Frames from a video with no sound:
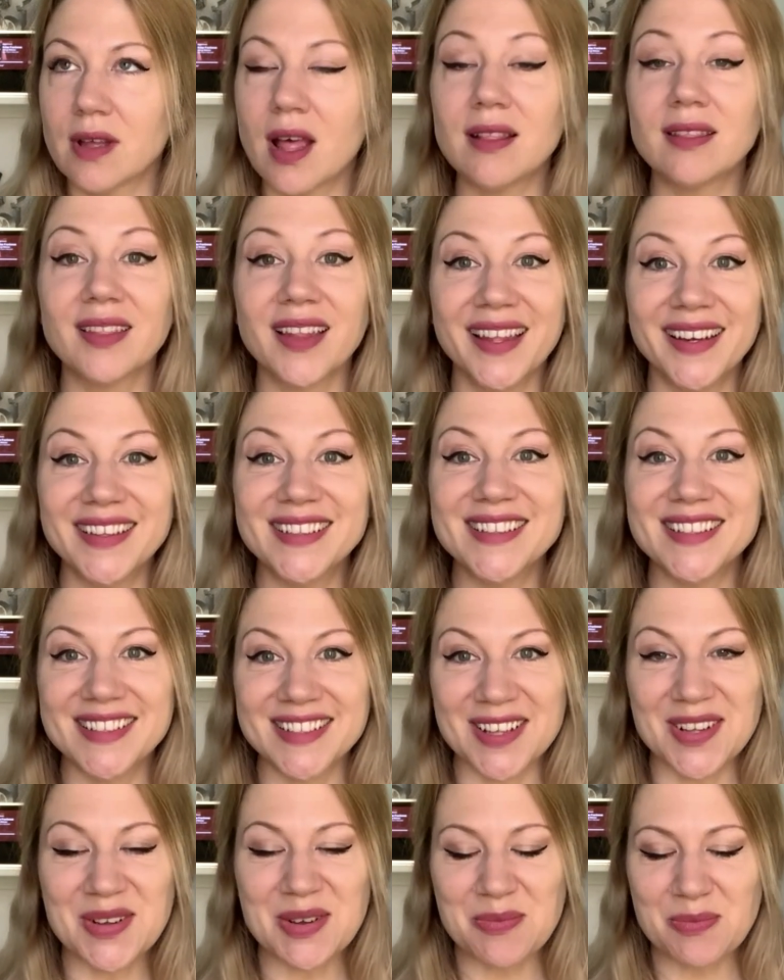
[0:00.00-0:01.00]
linen
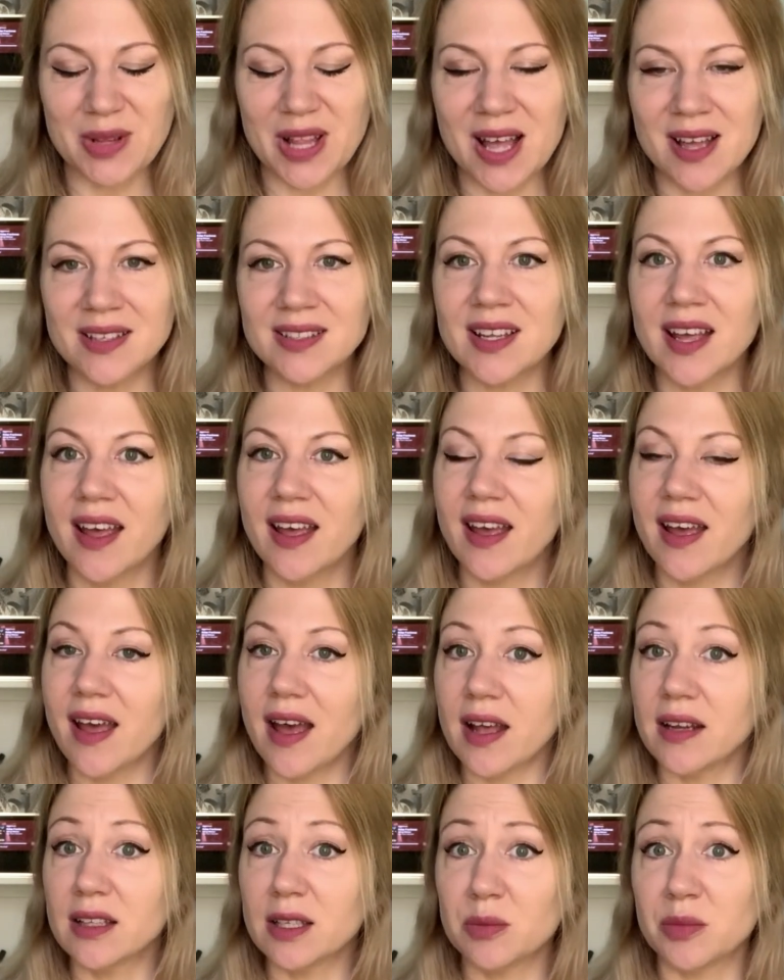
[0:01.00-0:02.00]
silk blend,
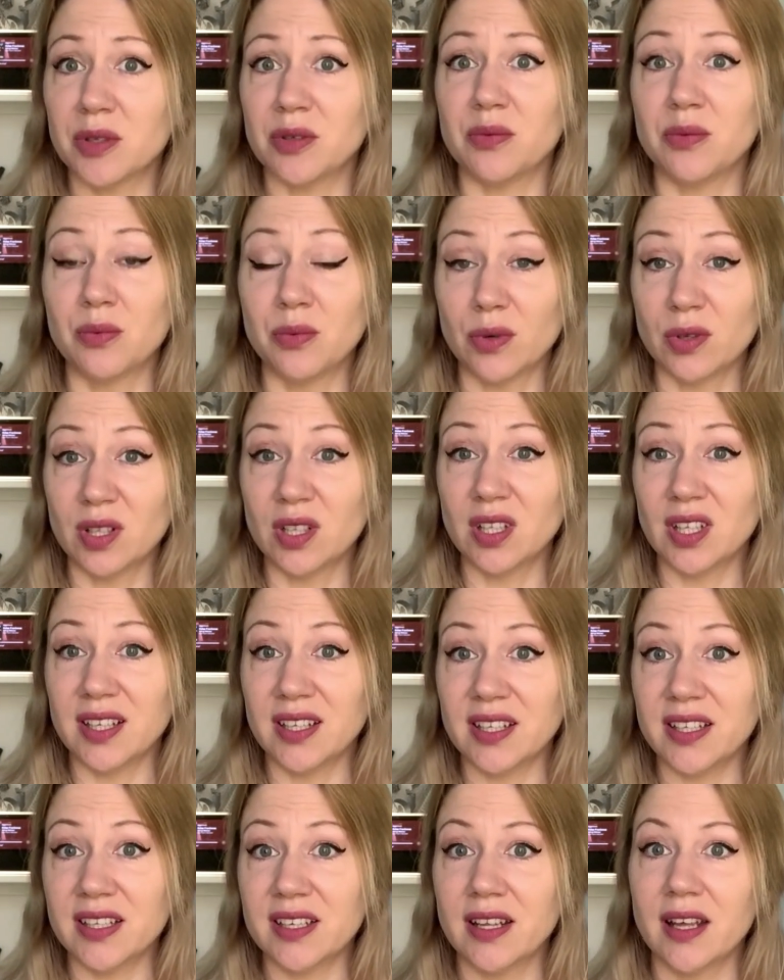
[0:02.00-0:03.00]
had a little bit of wool in
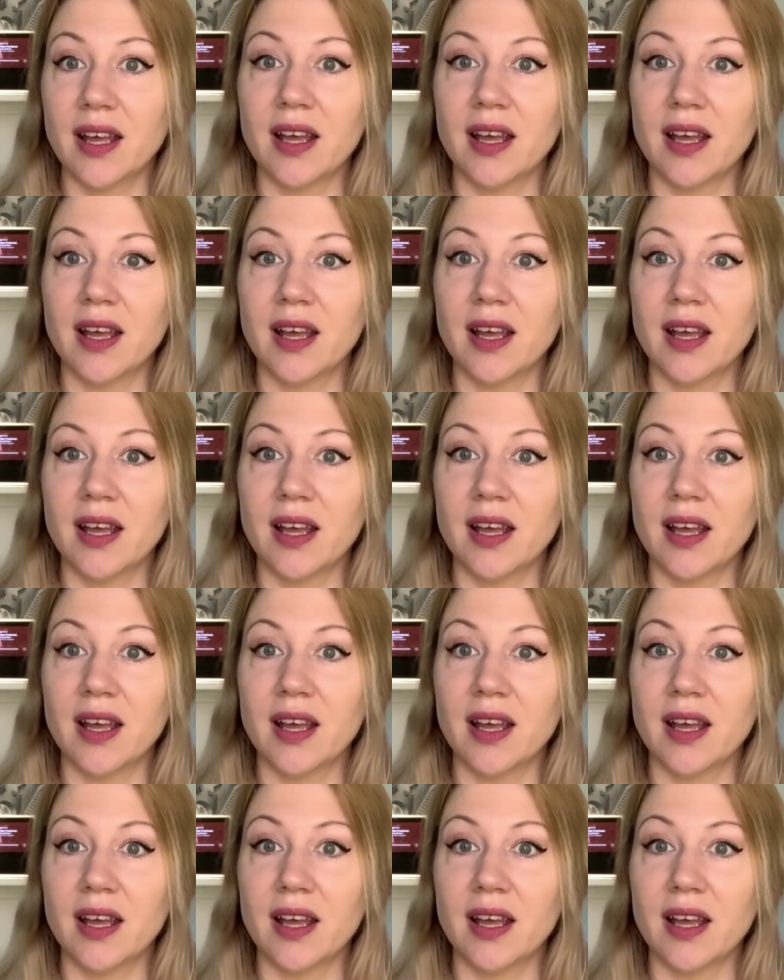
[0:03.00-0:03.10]
it,